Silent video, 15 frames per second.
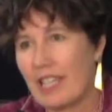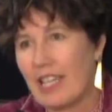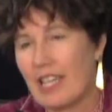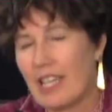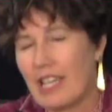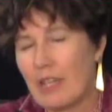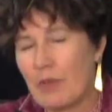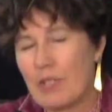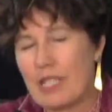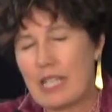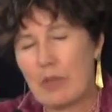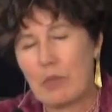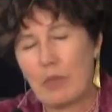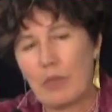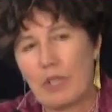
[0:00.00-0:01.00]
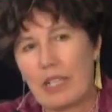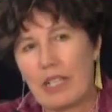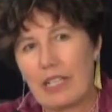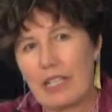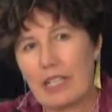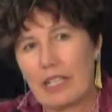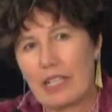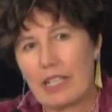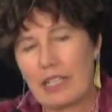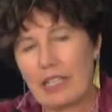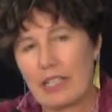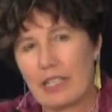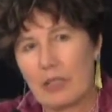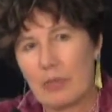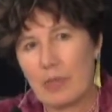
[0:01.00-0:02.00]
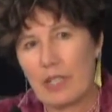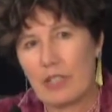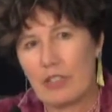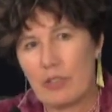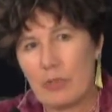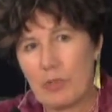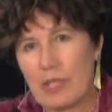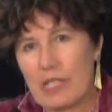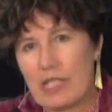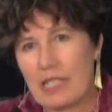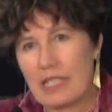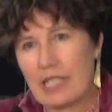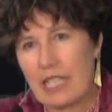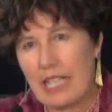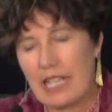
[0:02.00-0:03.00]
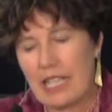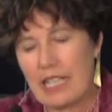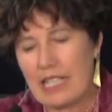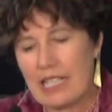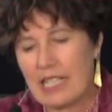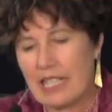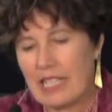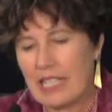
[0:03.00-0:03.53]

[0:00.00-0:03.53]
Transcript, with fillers: It was eight point nine uh, per one hundred person years.